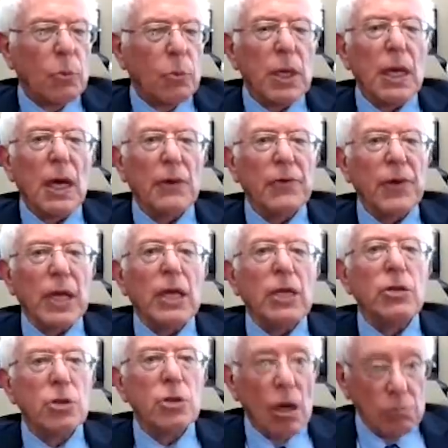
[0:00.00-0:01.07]
We have a
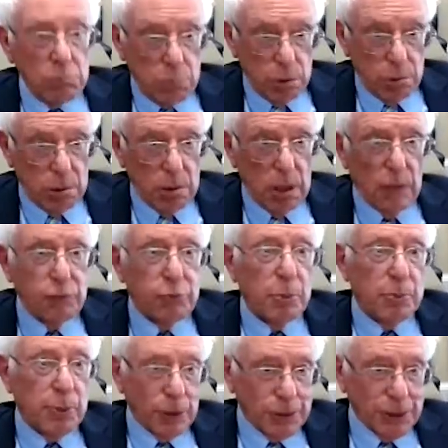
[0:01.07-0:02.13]
number of
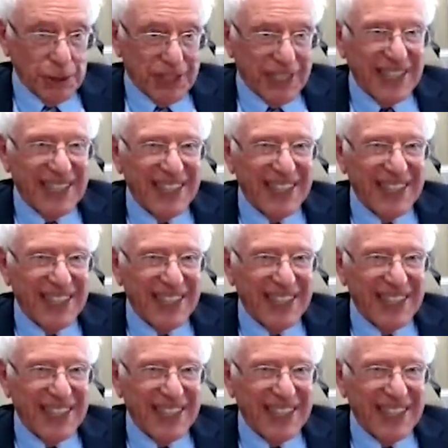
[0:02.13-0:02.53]
proposals.